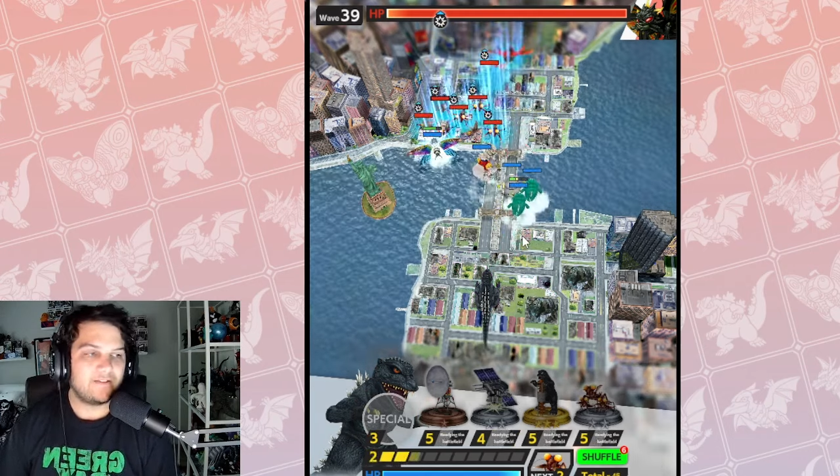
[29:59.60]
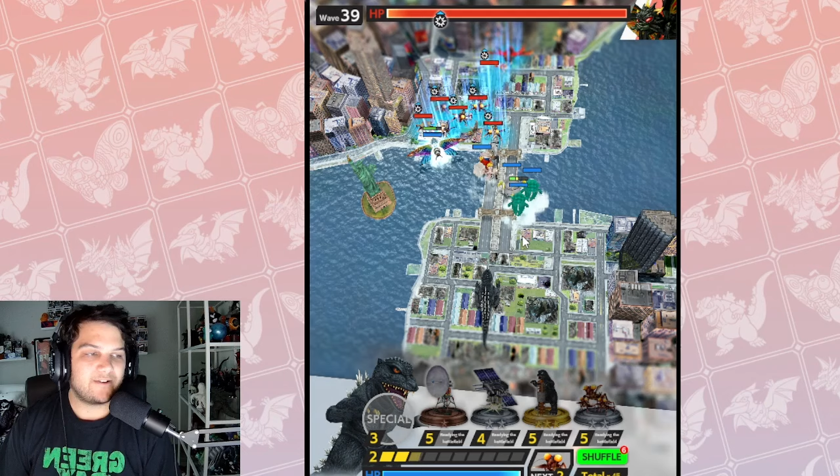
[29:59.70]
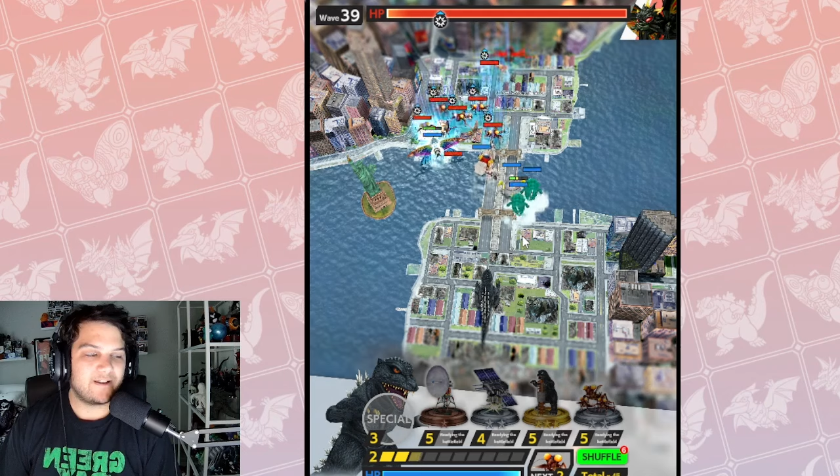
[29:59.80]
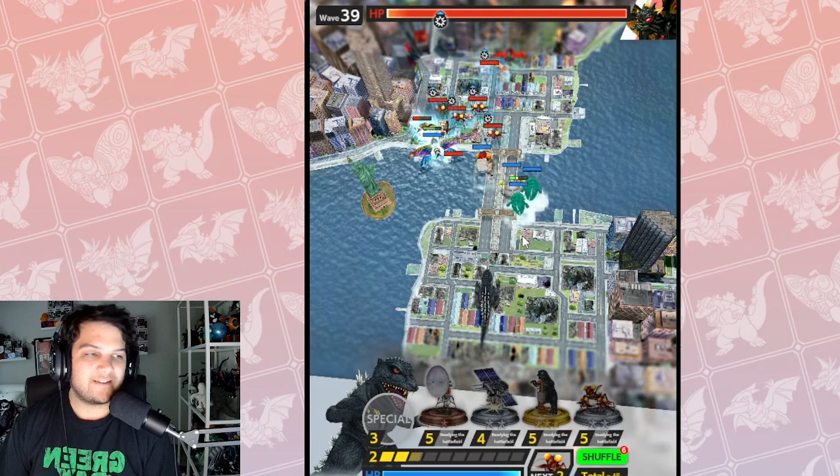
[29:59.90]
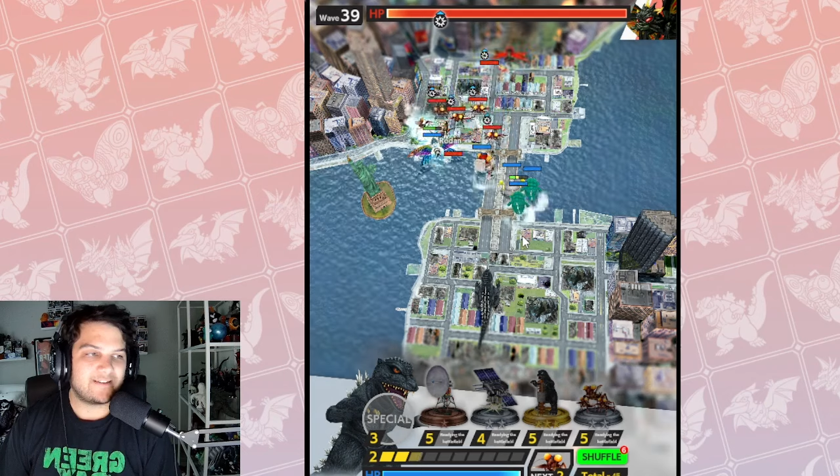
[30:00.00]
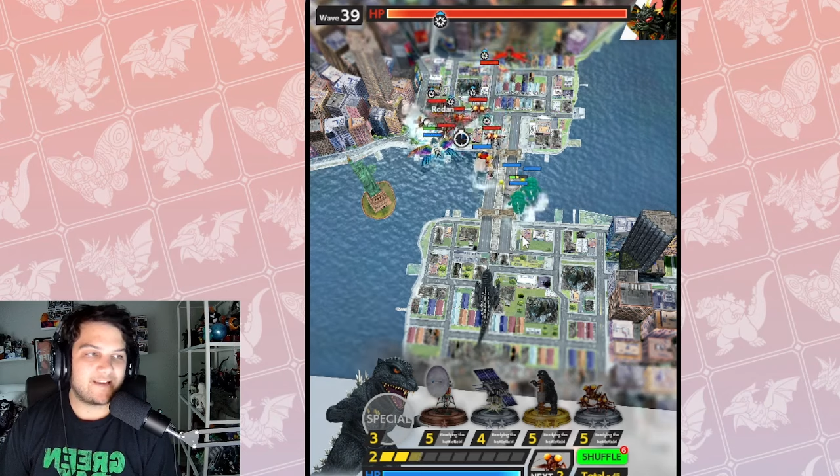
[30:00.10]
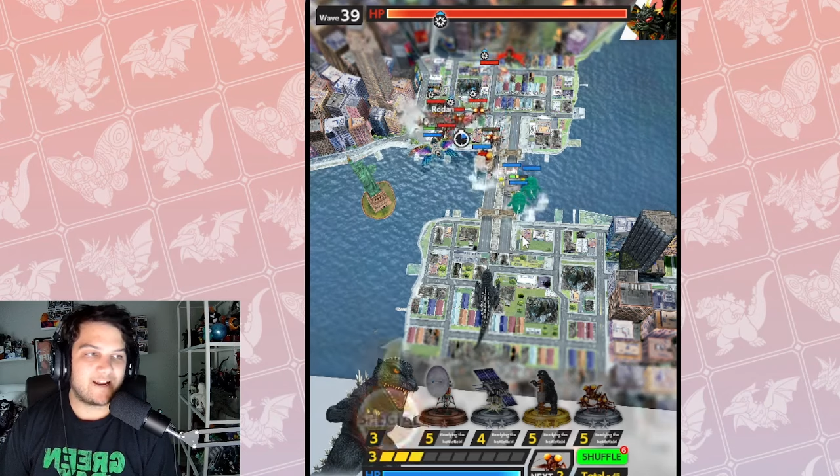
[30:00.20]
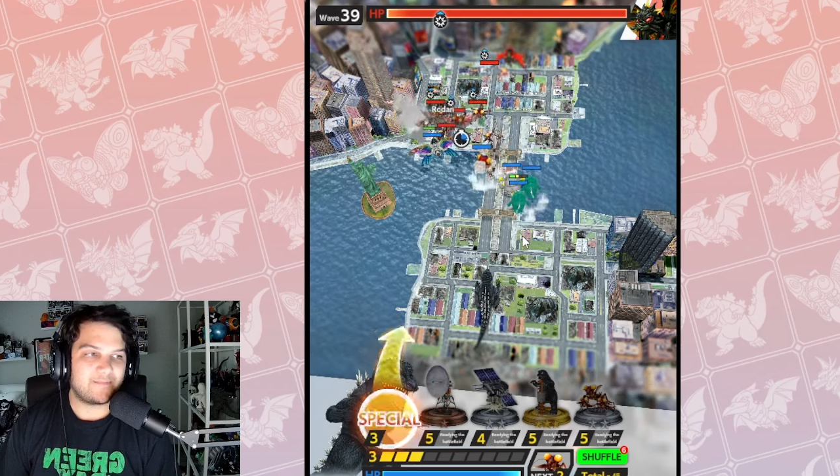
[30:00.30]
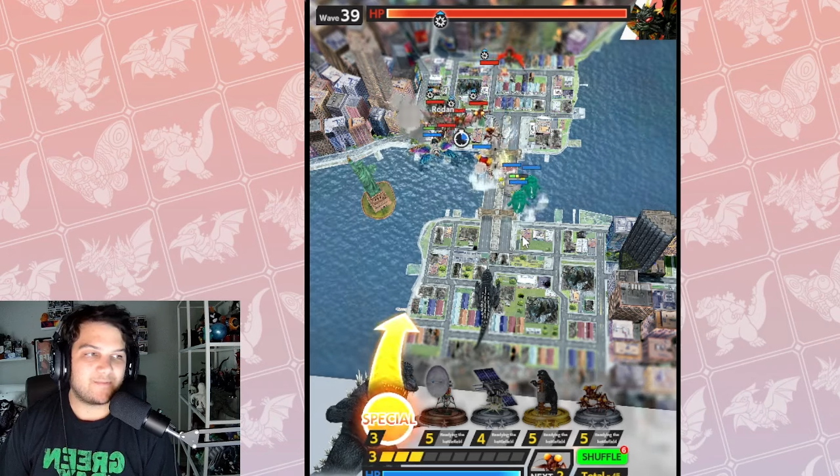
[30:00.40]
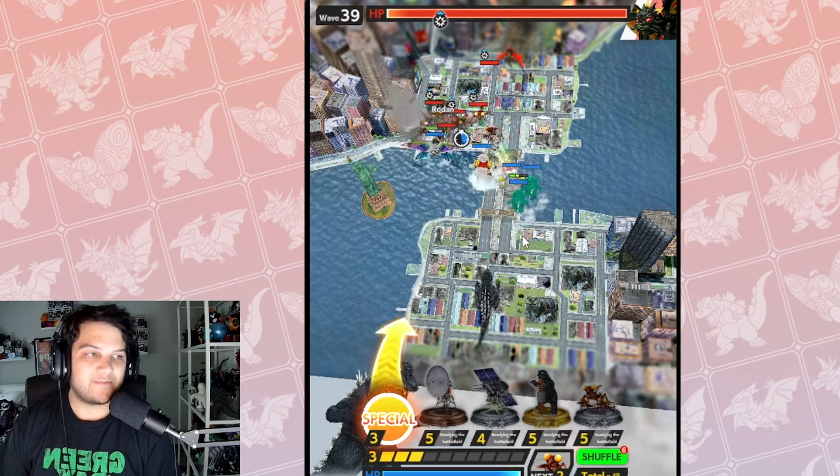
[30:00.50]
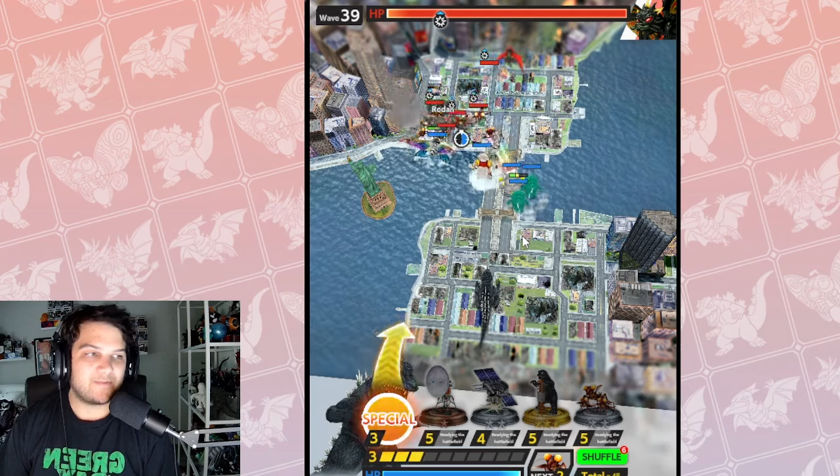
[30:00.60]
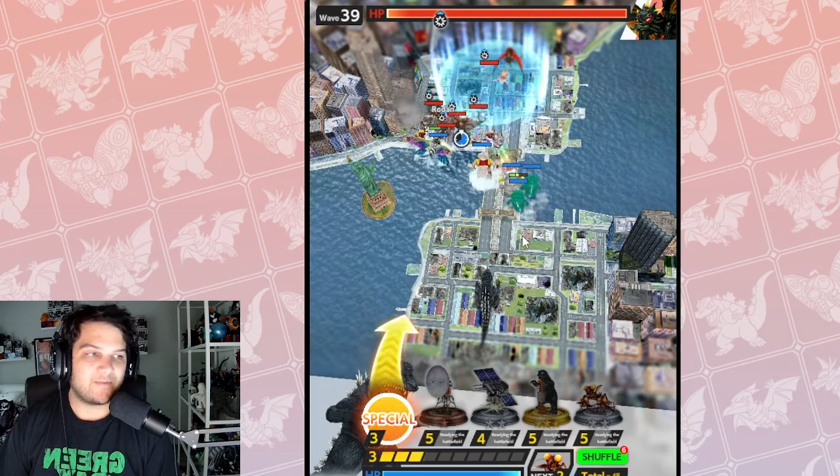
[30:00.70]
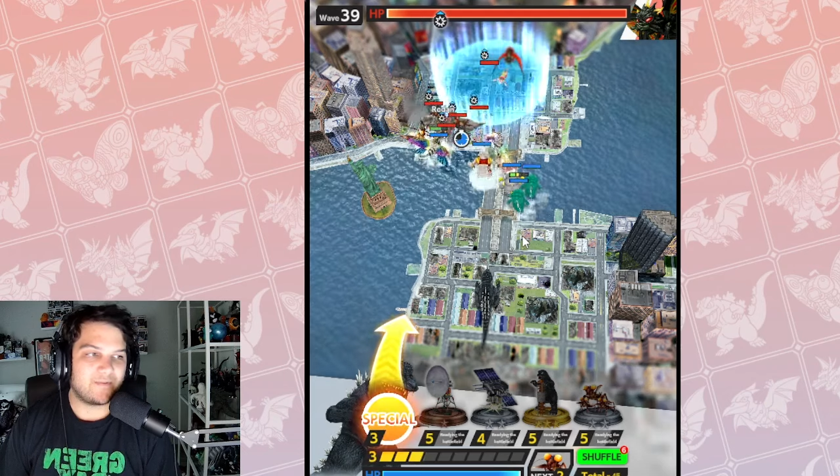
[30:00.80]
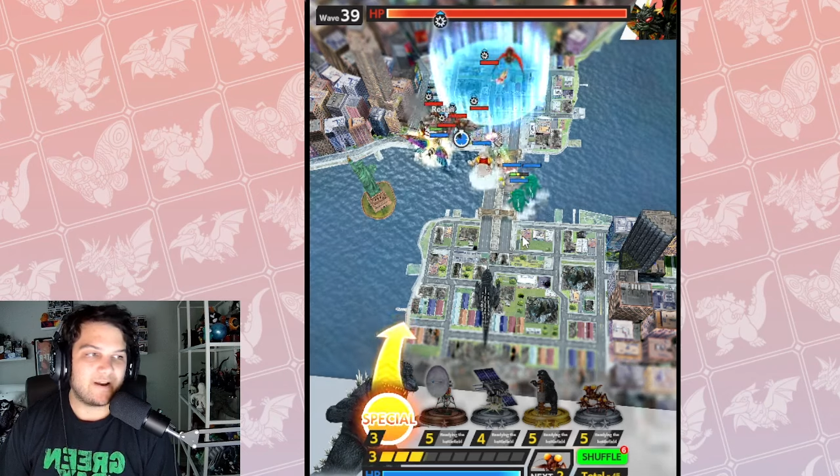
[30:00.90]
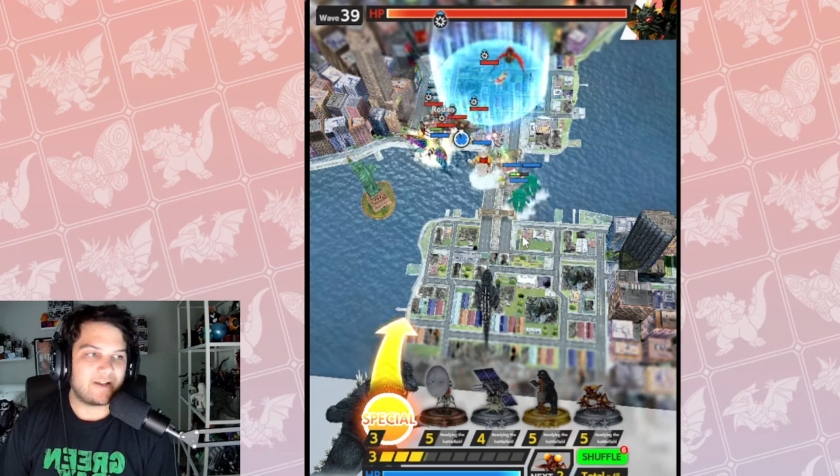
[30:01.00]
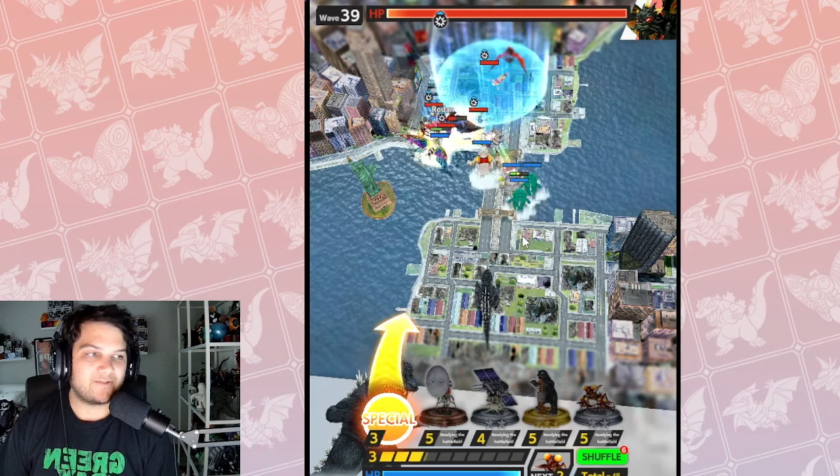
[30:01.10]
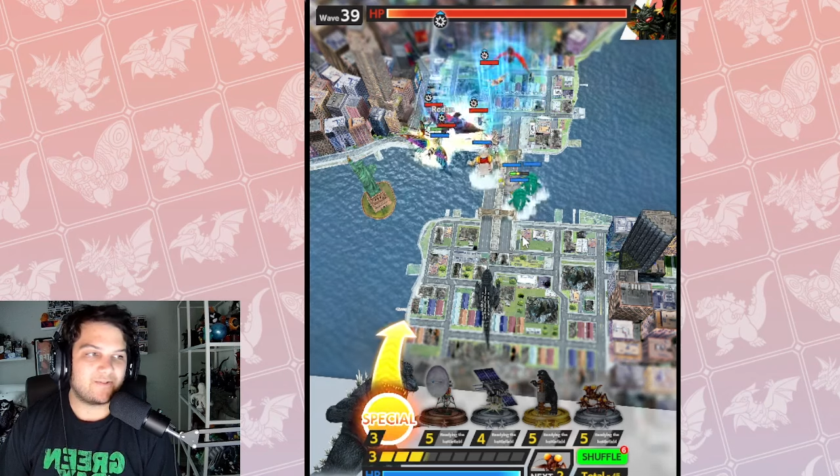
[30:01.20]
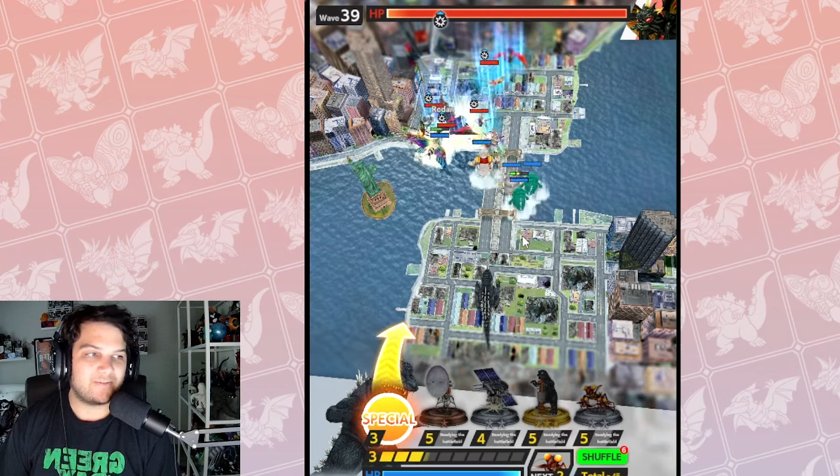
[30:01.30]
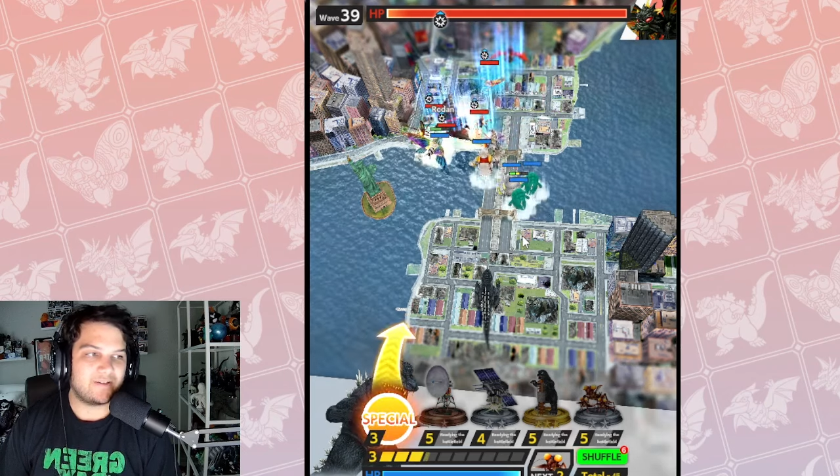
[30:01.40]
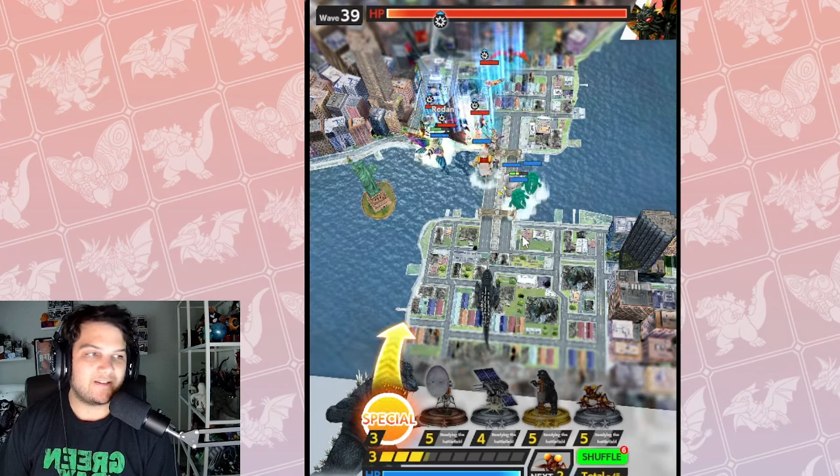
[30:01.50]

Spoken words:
They're getting the attack boost from the Batra,